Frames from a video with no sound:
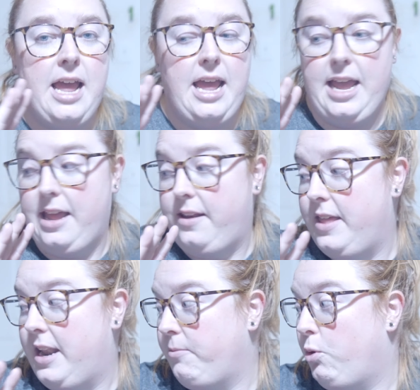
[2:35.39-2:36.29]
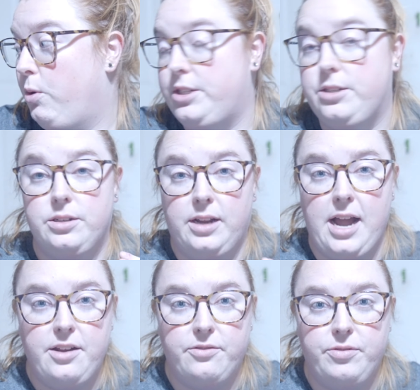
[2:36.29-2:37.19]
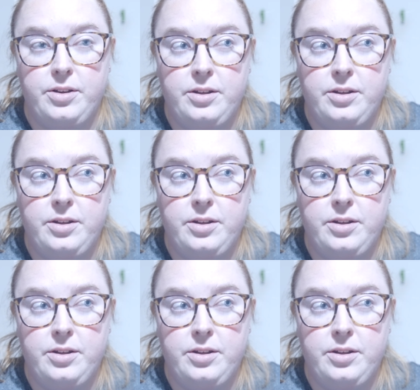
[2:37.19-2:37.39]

and then I'm going to kind of